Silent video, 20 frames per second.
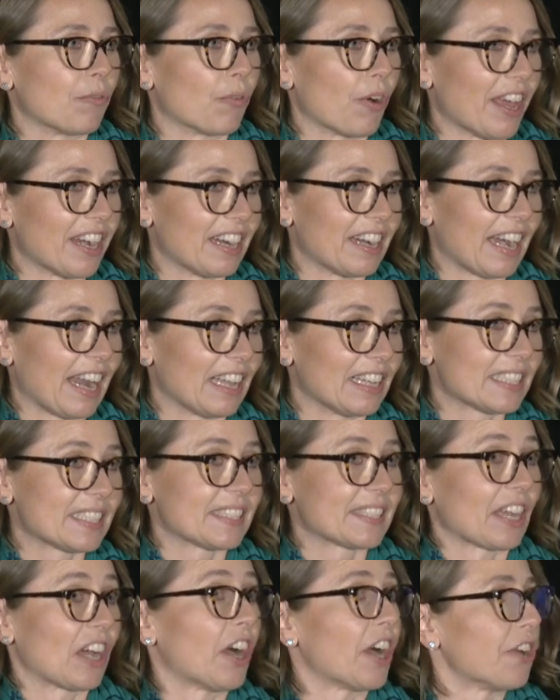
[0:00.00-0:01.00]
run an
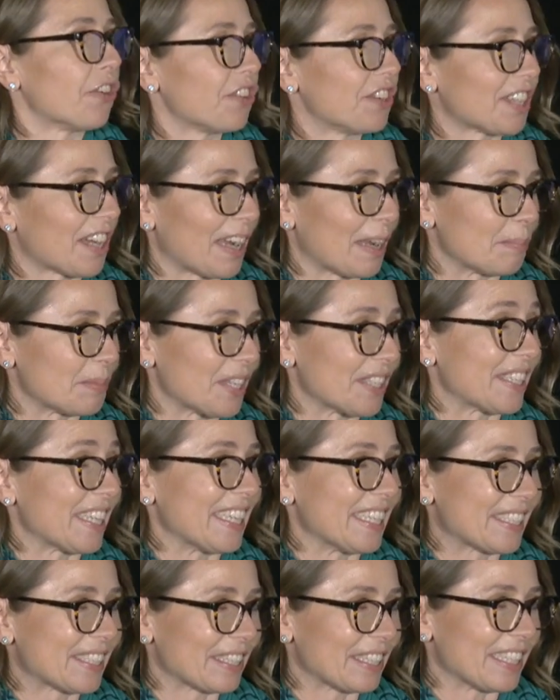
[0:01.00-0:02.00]
analysis 100 times as
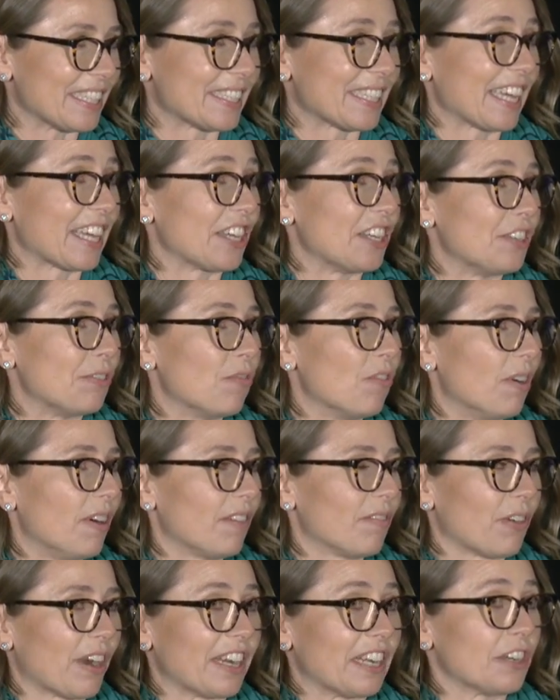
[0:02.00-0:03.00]
easily as I could
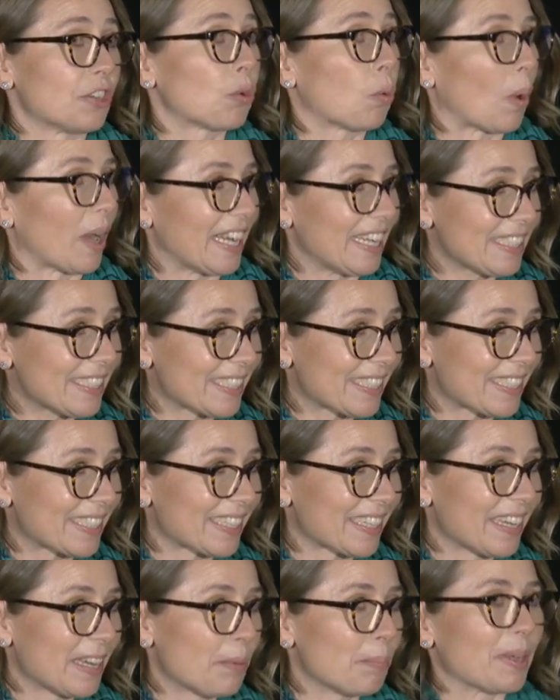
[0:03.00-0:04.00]
run it
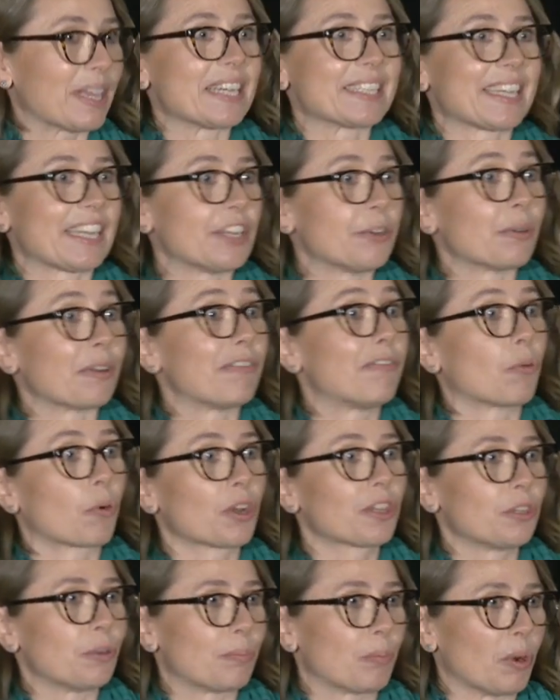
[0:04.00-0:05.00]
twice because I knew what a for
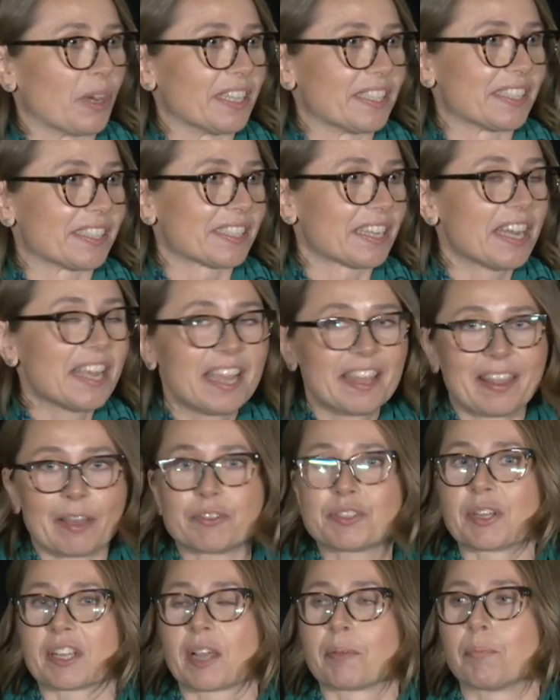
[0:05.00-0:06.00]
loop was. That
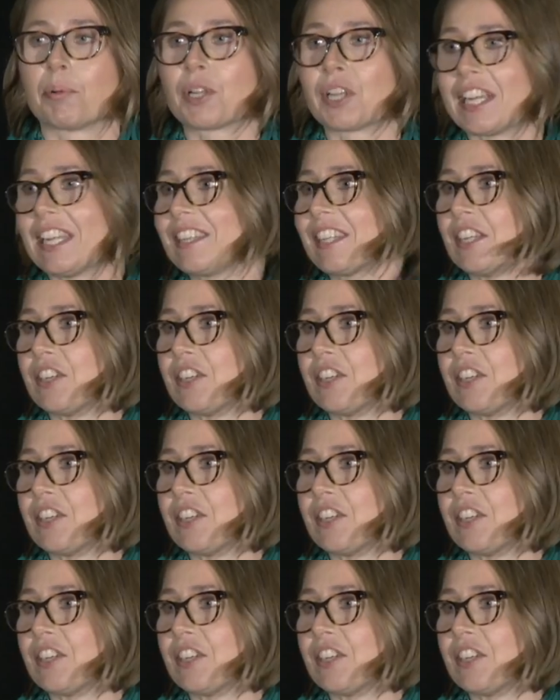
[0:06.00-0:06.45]
was a completely